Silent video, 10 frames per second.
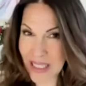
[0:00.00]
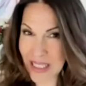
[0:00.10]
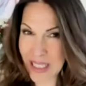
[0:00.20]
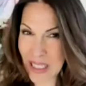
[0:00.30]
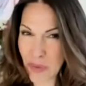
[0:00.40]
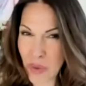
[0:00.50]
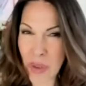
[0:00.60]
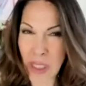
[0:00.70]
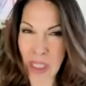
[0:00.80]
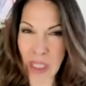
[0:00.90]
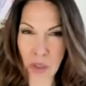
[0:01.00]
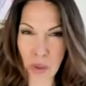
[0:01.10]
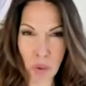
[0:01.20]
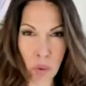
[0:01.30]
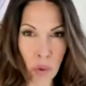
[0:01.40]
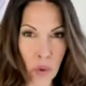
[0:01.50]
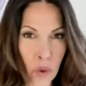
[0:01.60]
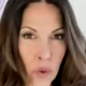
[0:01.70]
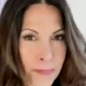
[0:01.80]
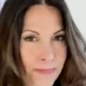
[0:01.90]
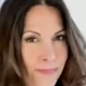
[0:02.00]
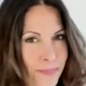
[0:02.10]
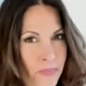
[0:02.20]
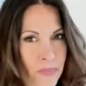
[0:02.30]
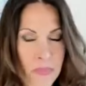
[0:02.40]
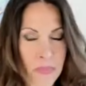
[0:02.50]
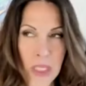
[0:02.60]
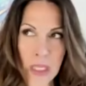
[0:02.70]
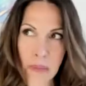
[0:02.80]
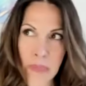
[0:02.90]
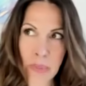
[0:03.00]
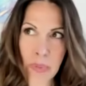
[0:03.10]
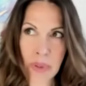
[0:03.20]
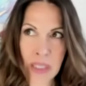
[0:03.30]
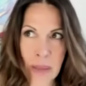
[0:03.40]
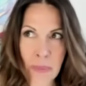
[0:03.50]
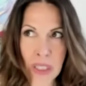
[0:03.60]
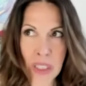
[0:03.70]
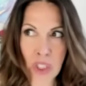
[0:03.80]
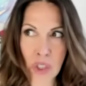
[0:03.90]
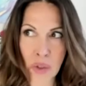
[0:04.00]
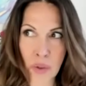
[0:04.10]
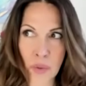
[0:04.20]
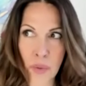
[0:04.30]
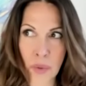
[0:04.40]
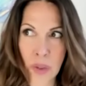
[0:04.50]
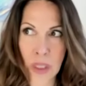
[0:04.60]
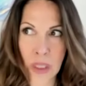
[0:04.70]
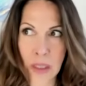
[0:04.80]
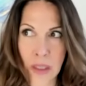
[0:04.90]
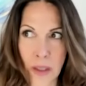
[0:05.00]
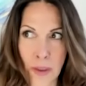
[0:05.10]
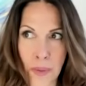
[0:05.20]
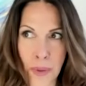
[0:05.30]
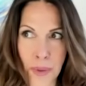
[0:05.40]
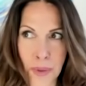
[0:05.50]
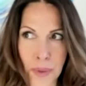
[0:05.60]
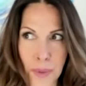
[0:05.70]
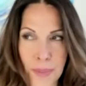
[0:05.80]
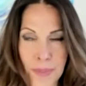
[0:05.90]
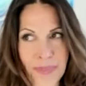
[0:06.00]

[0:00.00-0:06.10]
to give you things, or people tempting you through